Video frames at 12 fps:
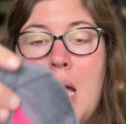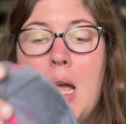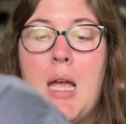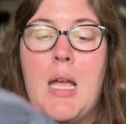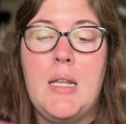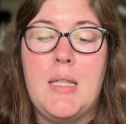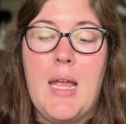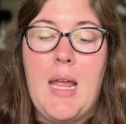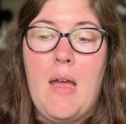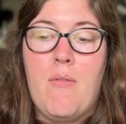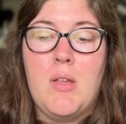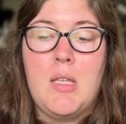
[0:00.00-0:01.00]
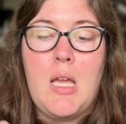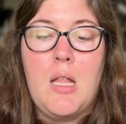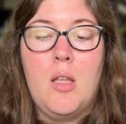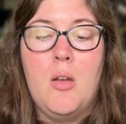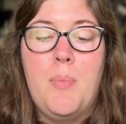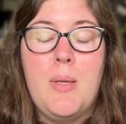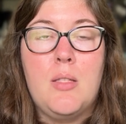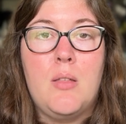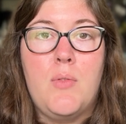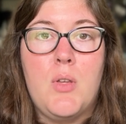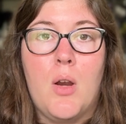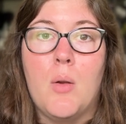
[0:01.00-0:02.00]
And they have a yellow piece
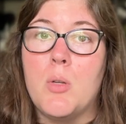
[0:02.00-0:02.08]
of yarn,